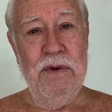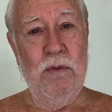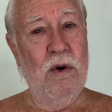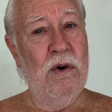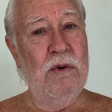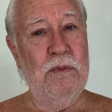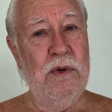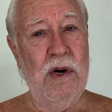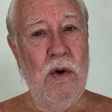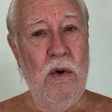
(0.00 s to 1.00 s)
The world will
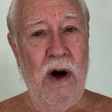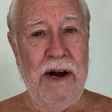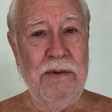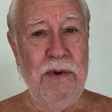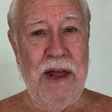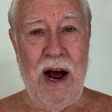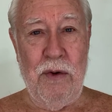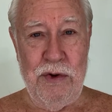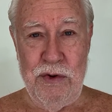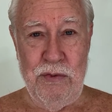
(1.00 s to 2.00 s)
go on
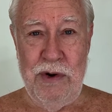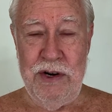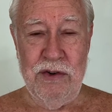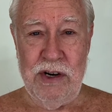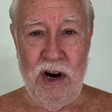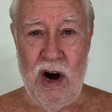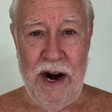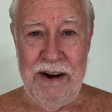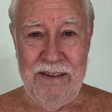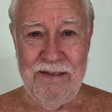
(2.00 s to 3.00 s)
without you when you're gone.